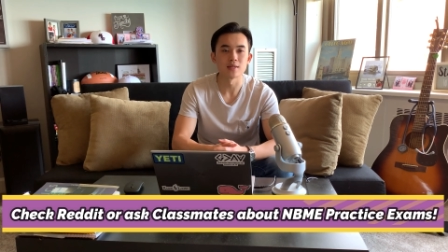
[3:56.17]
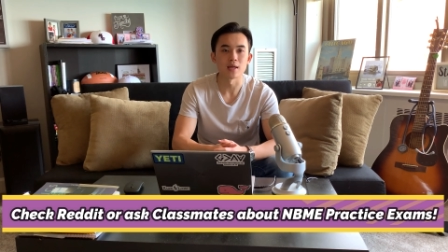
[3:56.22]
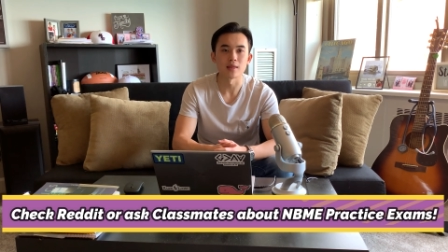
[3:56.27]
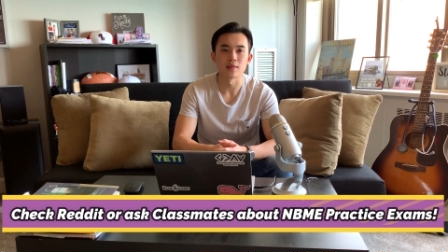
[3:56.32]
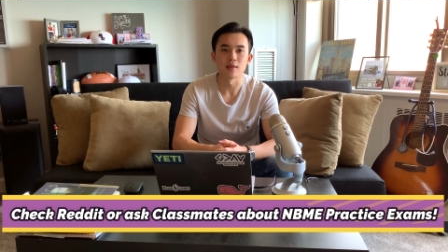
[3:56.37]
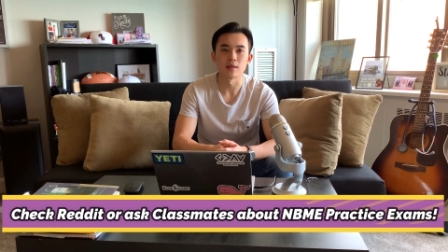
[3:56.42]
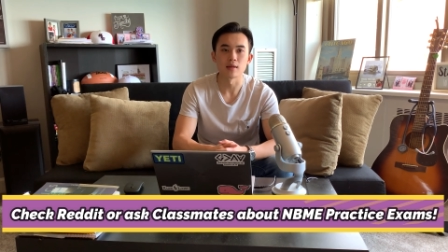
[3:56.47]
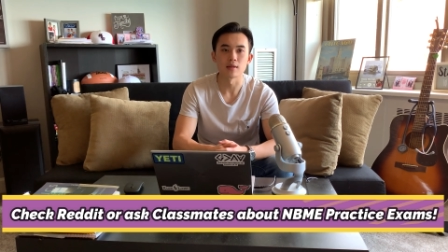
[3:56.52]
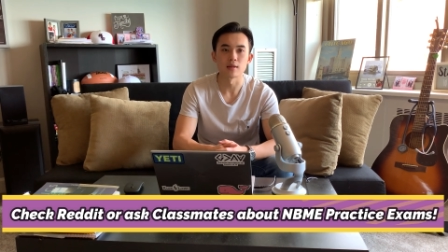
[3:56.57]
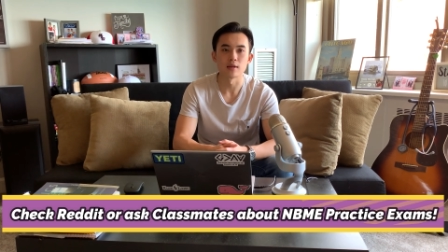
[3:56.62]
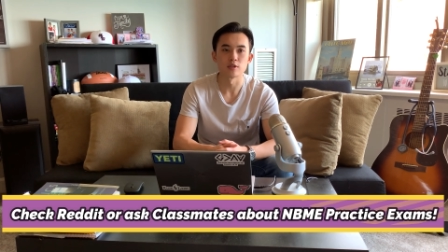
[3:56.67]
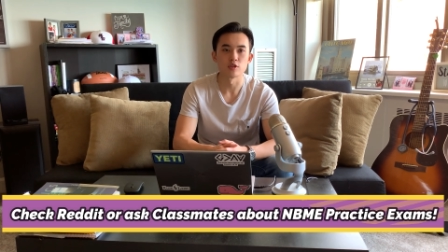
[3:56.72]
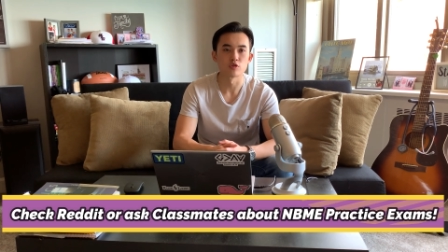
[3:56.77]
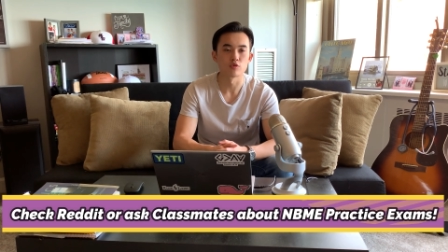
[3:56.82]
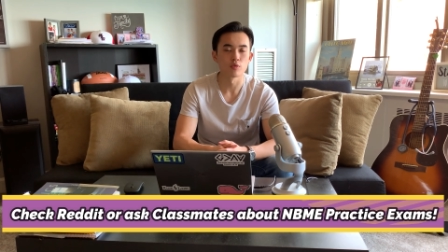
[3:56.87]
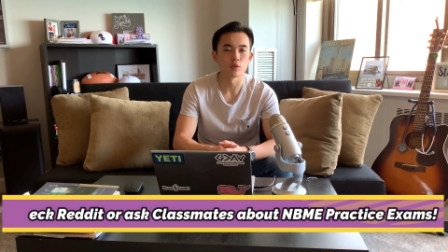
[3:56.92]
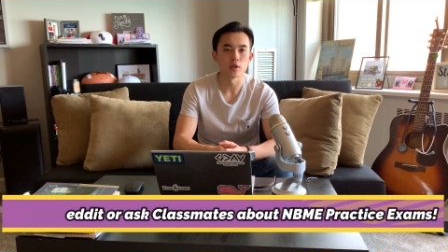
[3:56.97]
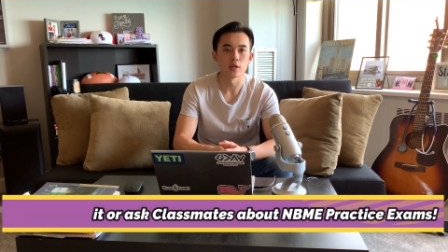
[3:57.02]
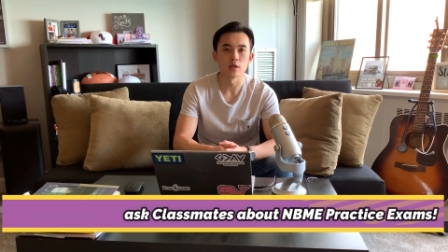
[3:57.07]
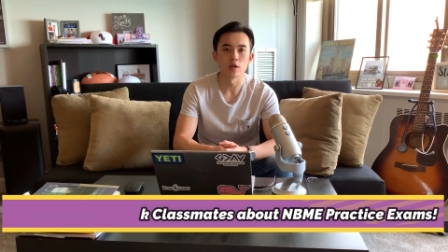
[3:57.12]
I think like
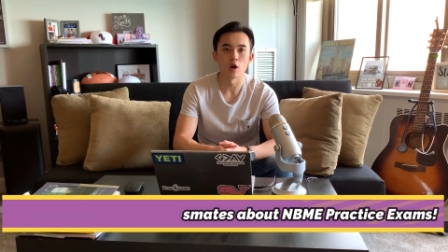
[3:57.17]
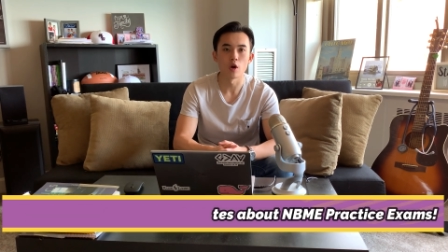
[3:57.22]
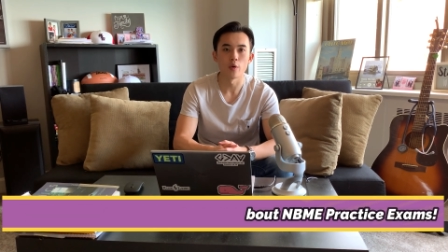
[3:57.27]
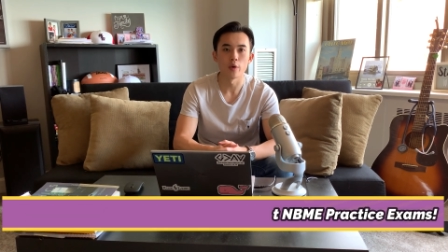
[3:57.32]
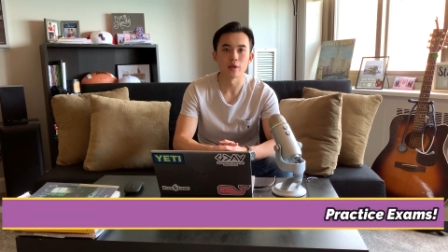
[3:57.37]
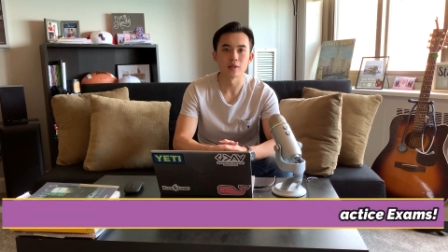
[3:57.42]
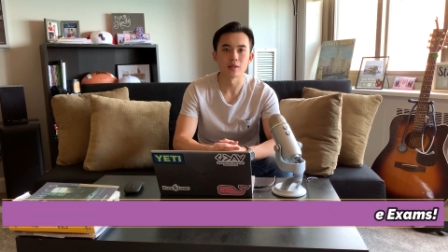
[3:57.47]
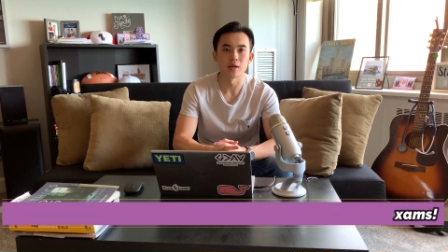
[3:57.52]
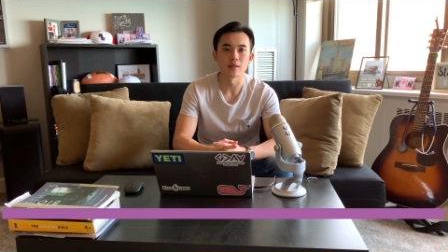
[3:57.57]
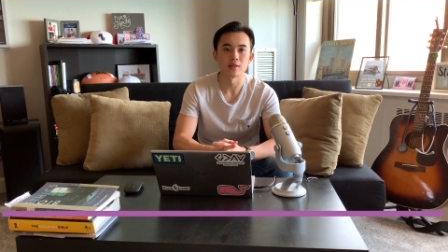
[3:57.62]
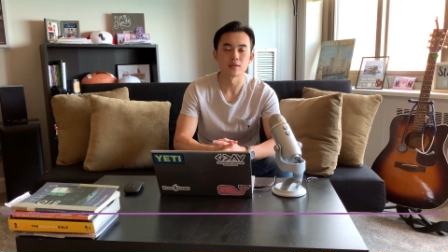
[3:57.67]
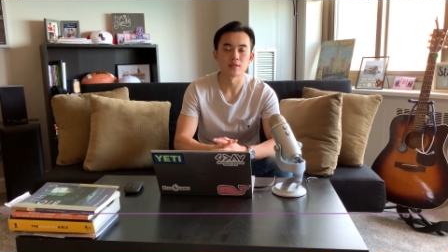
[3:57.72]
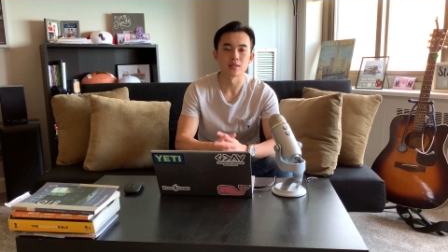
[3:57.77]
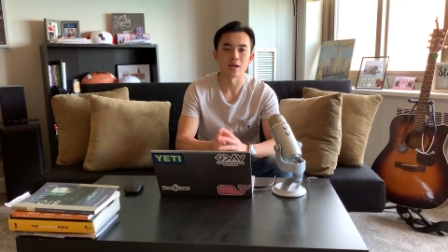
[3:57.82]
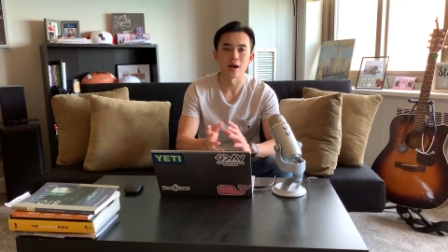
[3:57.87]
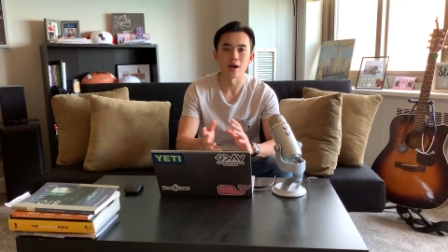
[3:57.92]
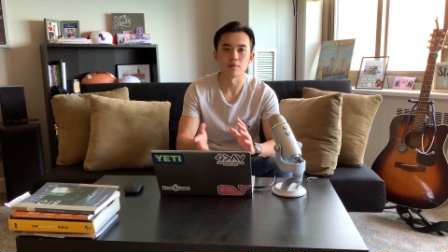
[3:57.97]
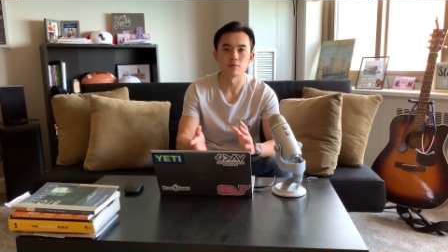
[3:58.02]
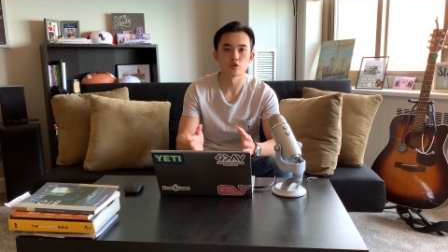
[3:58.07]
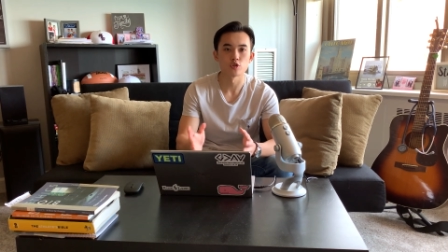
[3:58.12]
just really knowing like the
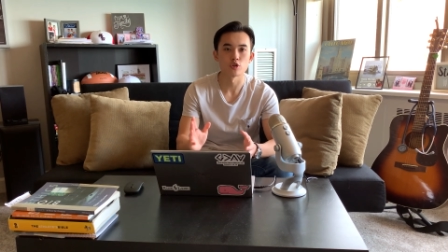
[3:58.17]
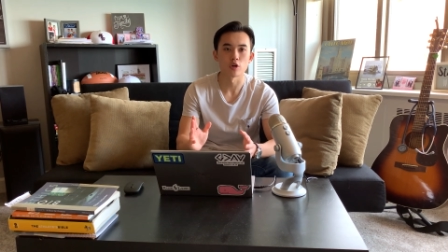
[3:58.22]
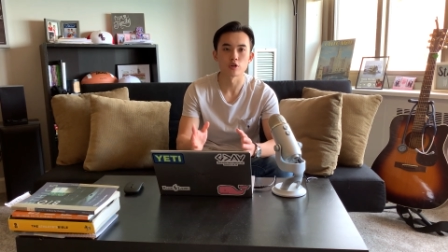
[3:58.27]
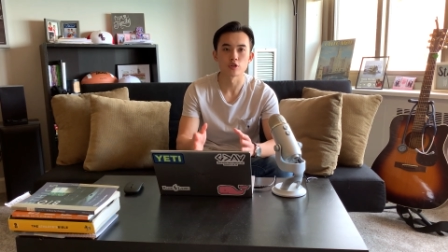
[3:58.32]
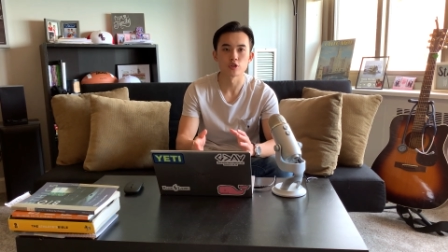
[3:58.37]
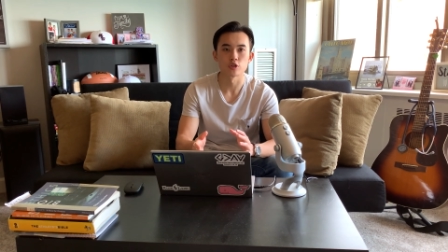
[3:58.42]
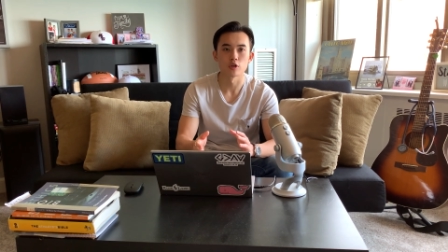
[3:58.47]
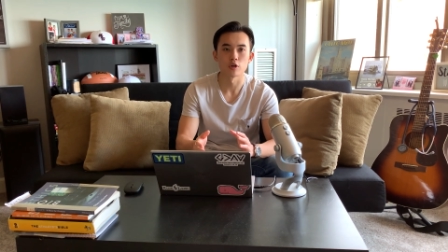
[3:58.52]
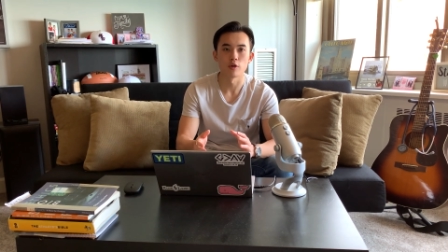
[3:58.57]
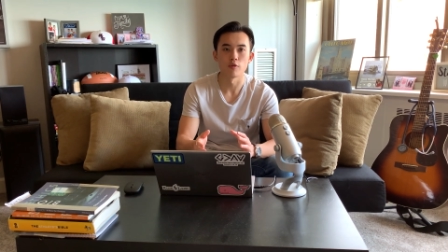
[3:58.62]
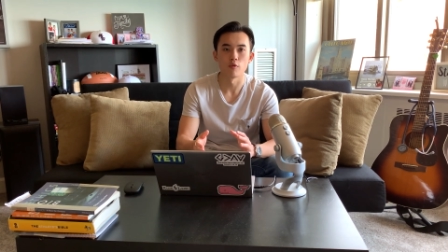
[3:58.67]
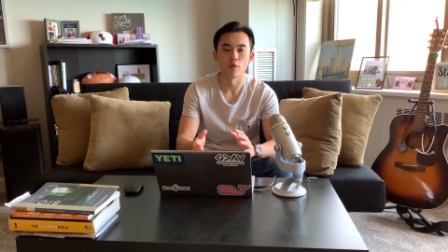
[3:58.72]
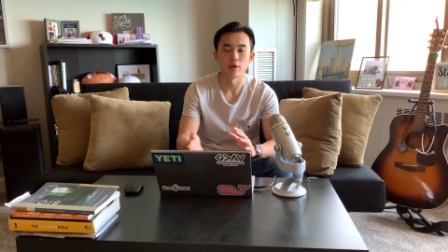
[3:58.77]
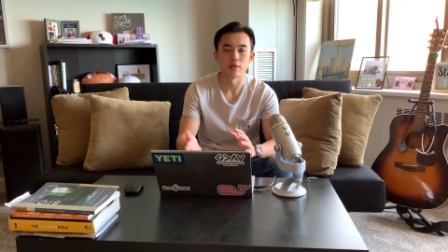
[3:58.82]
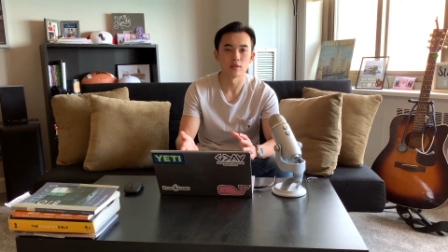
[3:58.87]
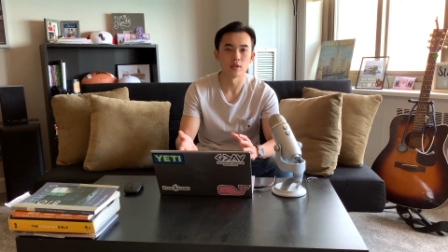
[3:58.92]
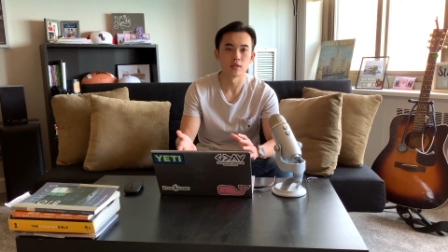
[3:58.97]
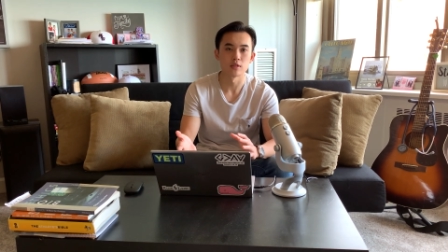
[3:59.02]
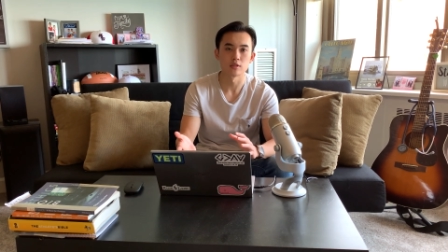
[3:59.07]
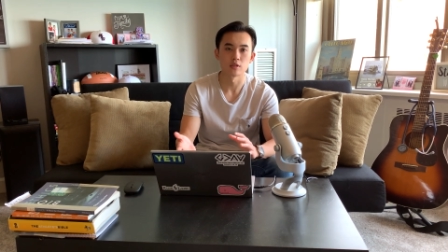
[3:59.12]
time structure of
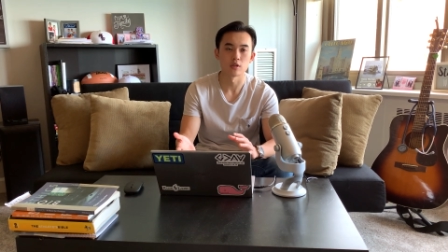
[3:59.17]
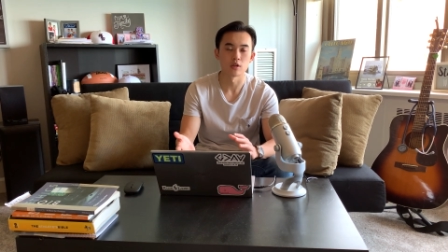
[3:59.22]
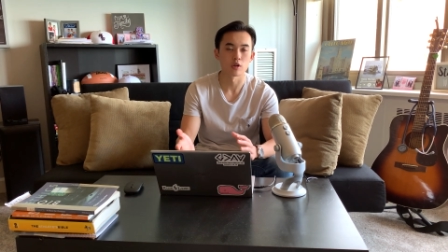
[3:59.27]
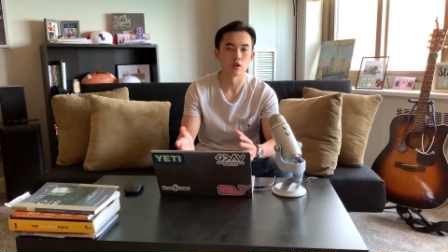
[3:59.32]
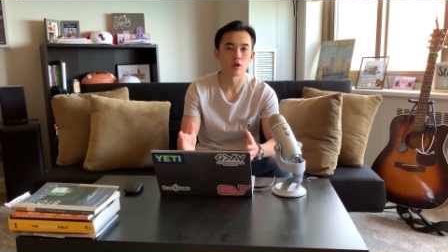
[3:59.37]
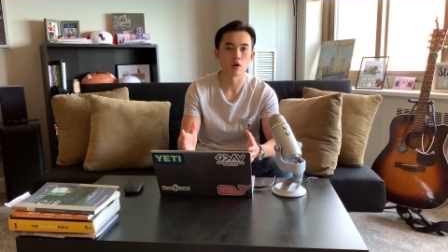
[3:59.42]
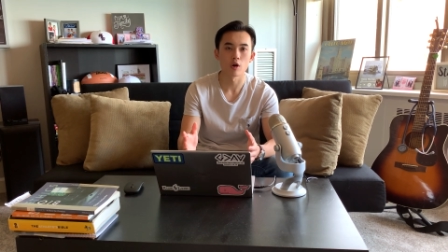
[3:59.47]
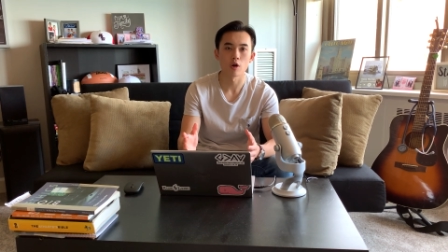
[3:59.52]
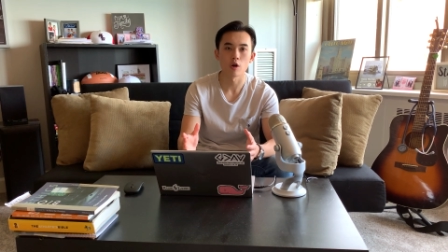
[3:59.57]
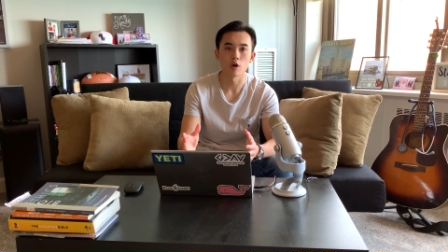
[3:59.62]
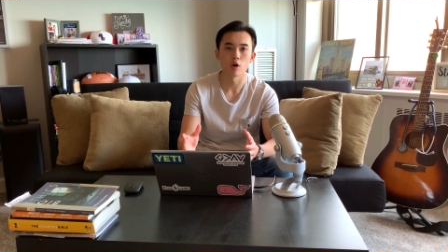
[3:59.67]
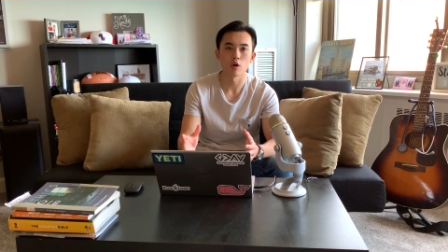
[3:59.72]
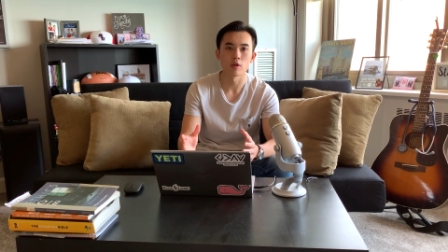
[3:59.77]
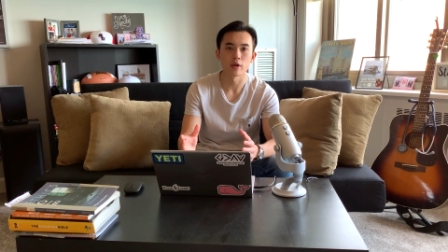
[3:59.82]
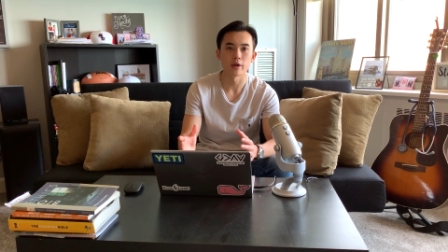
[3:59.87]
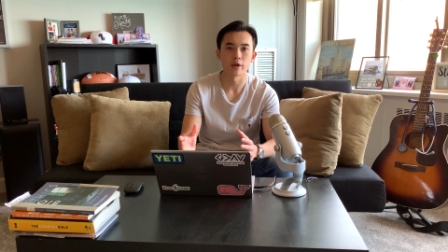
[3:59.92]
when things gonna occur,